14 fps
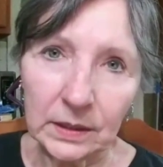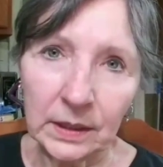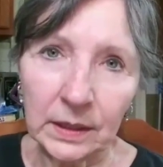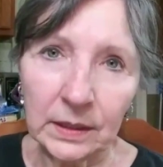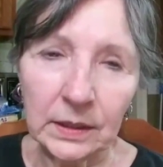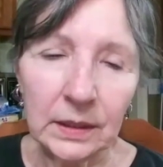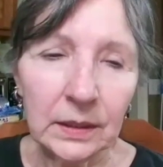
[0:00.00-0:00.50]

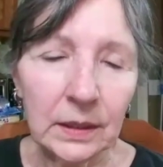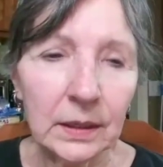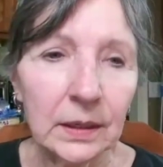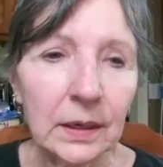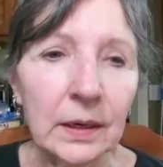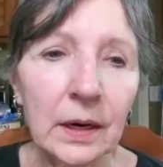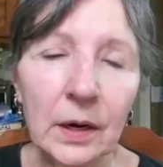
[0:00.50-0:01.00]
done.
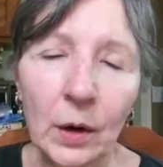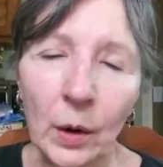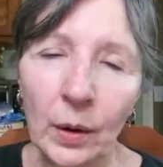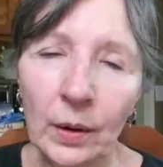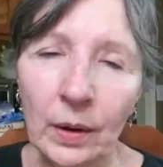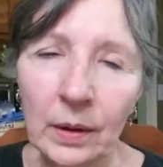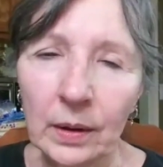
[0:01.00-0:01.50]

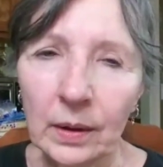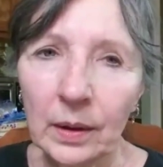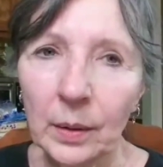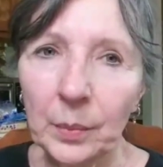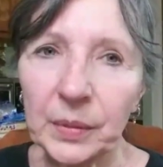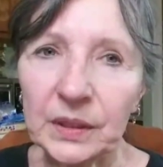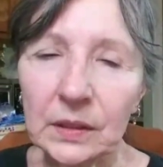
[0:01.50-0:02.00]

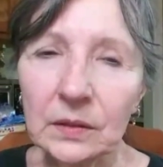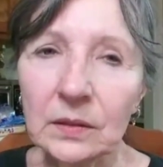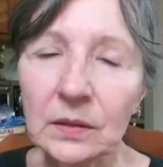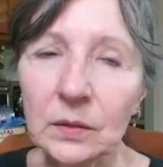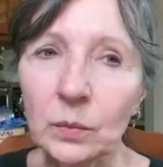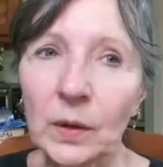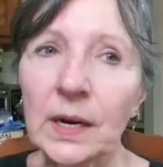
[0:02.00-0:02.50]
But this
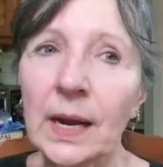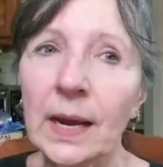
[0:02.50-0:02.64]
is what